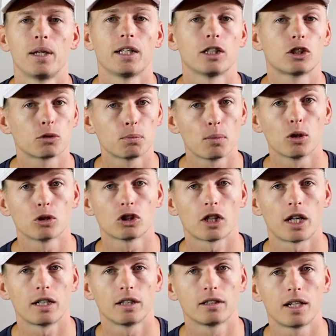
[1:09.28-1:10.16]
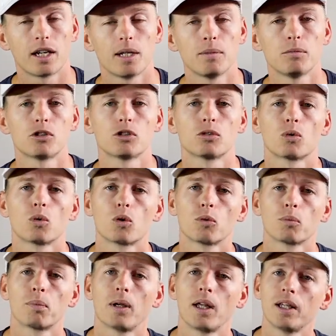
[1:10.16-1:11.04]
playing small sided games
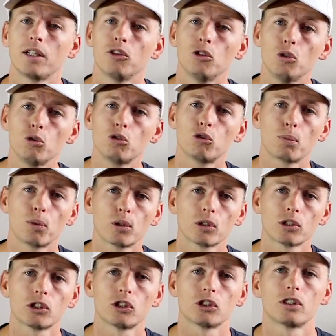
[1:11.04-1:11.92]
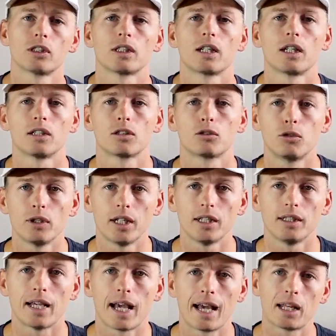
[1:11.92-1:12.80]
or playing new sports can
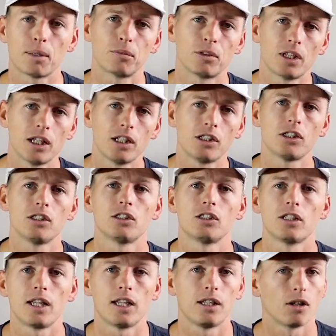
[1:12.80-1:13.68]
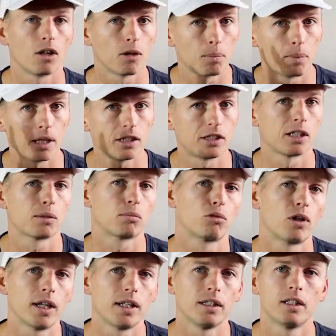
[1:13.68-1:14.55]
create adaptations in our plastic
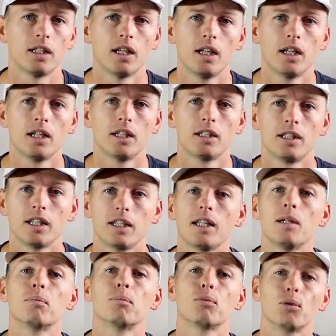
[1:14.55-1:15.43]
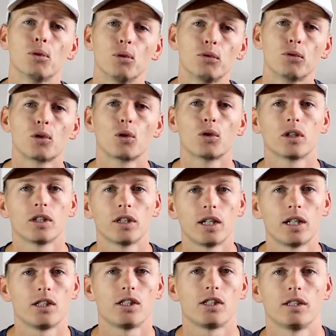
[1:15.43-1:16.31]
brain that improve
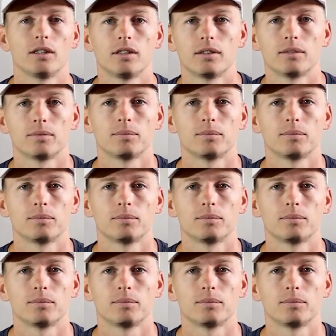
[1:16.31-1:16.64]
coordination.